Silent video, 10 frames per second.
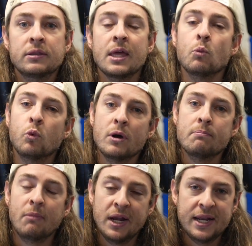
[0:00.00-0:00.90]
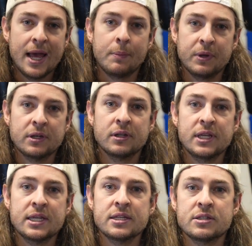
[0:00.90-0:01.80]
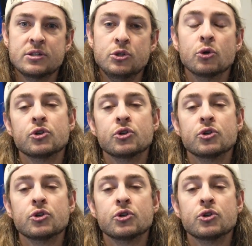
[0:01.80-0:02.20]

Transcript: then what might happen is your